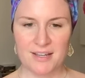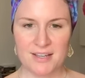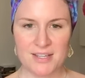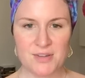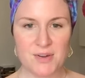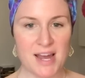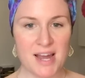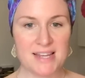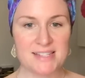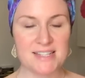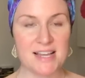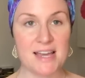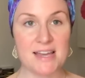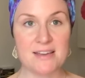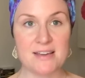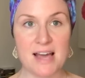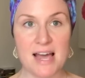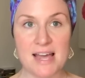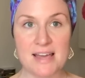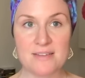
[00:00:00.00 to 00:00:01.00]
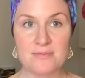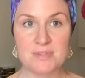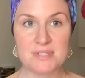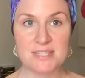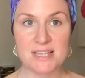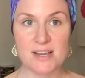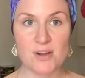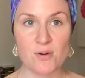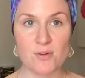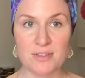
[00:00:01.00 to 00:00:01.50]
You guys, I was
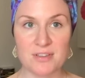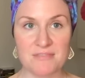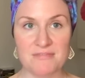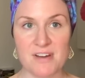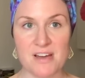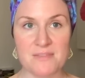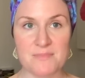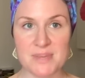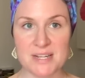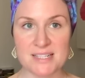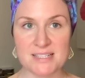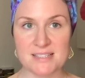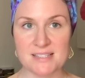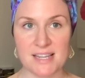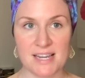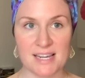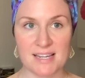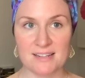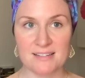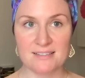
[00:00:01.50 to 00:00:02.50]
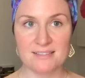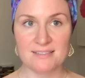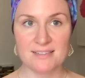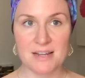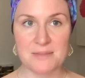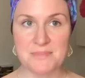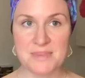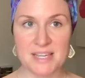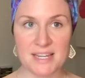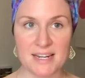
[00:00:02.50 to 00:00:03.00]
like only 5 minutes late.
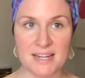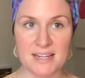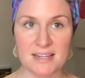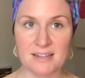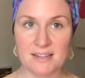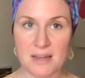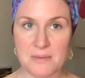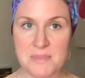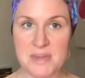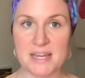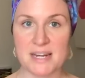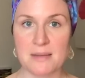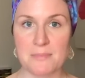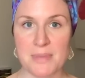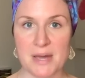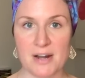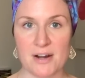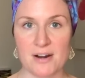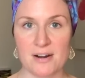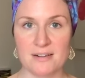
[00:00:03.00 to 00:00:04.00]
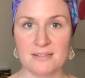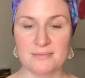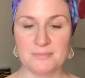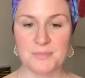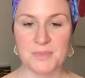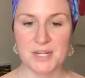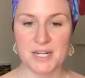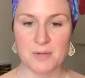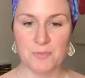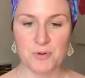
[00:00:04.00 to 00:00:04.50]
I'm getting better.
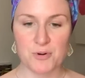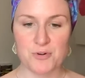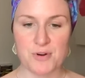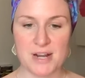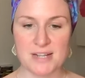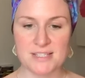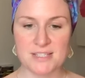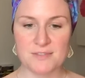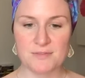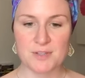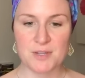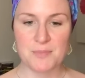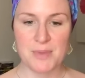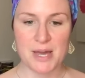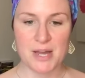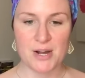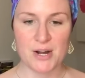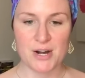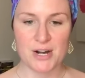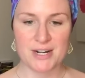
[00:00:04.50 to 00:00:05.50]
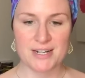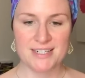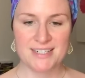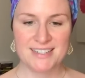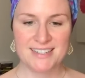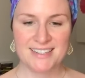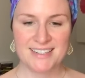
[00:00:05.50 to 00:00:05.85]
I'm getting progressively better.